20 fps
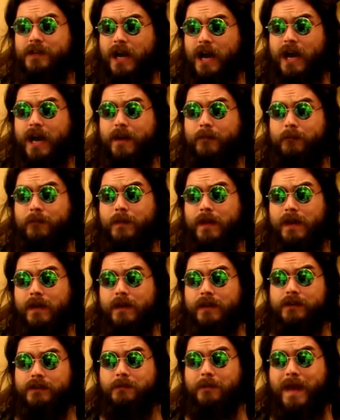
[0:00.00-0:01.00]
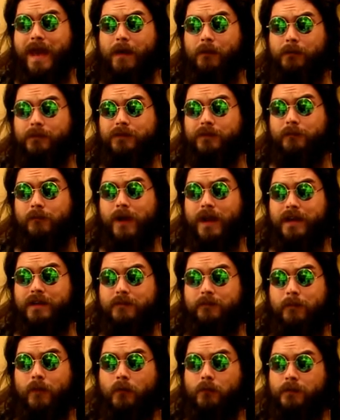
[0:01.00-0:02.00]
time to be able to write
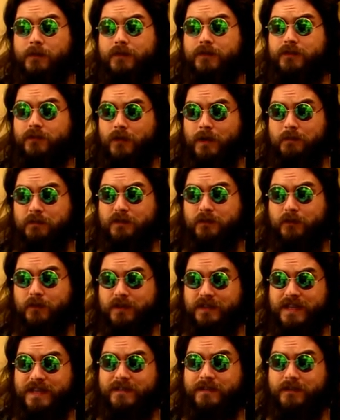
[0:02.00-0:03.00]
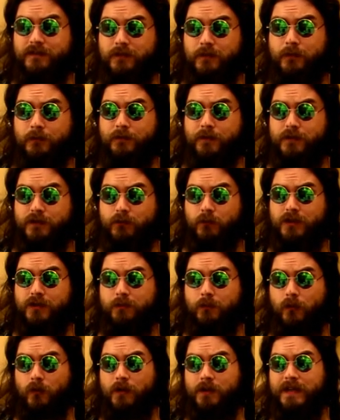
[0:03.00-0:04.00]
both the scripts for season 2 of The
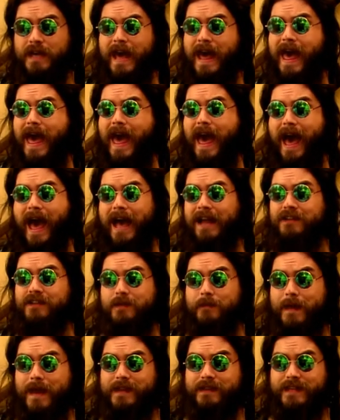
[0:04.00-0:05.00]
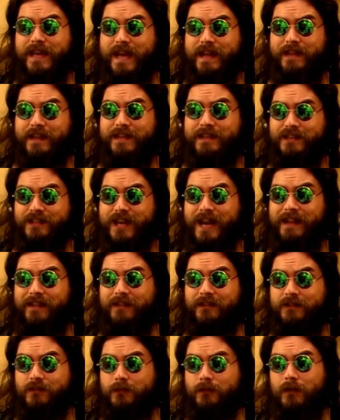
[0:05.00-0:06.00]
Switchboard and to maintain this
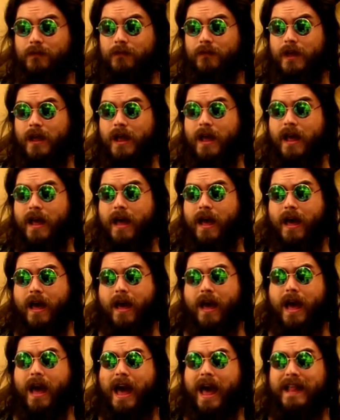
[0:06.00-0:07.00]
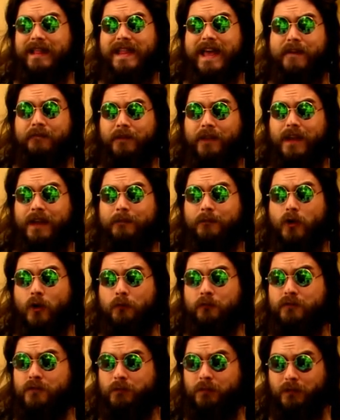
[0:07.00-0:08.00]
channel to a level I'm
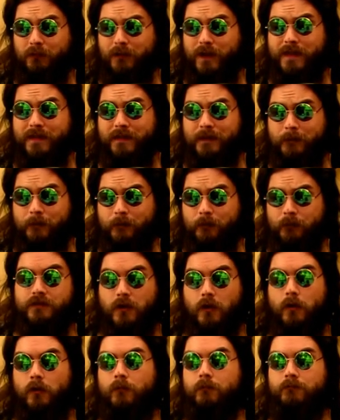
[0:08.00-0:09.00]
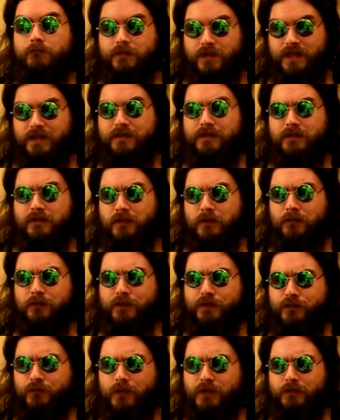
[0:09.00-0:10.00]
comfortable with. So season 2 of
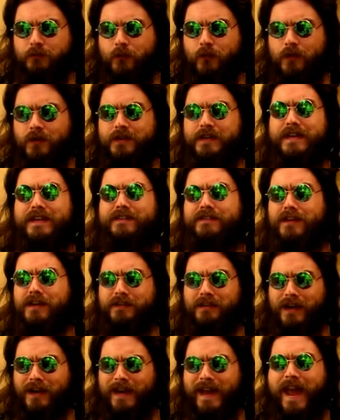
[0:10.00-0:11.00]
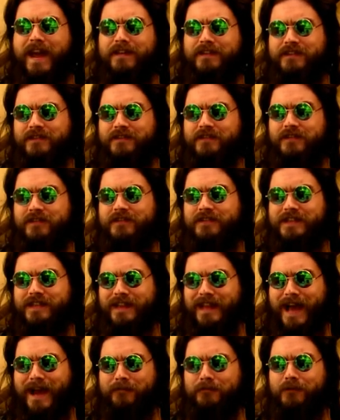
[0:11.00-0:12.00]
The Switchboard is on hiatus
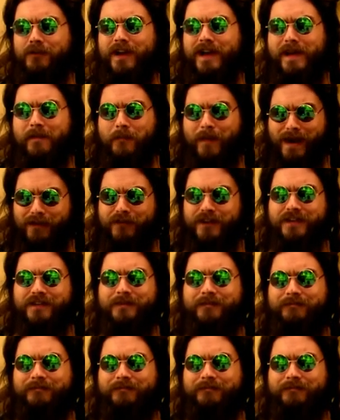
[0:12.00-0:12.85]
until after I am married.